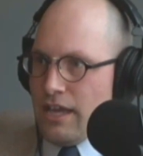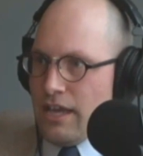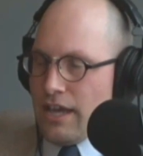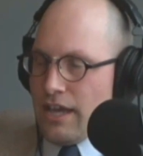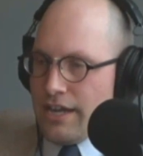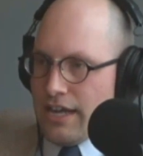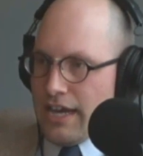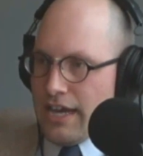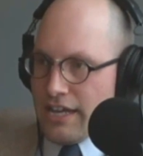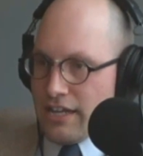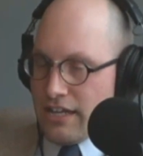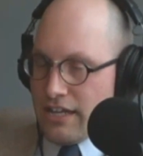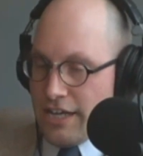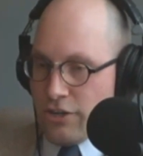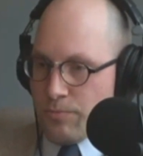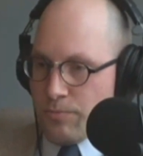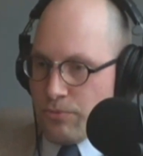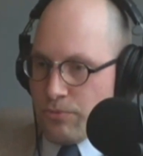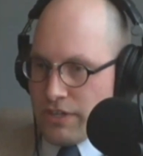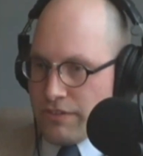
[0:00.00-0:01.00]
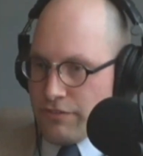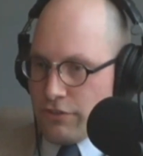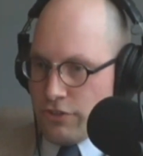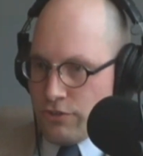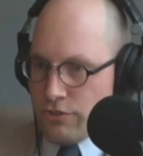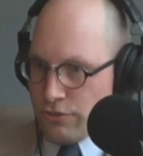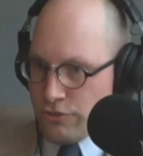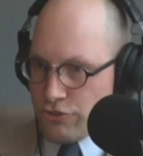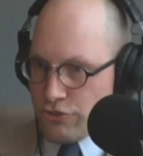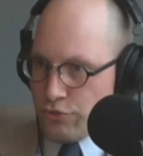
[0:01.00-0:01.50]
And I don't believe that you
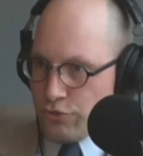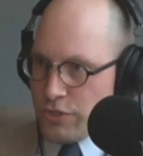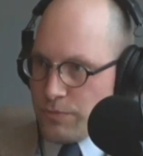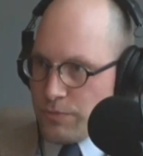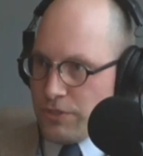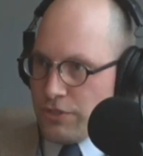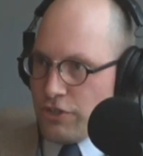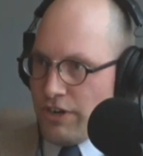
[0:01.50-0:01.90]
can truly be a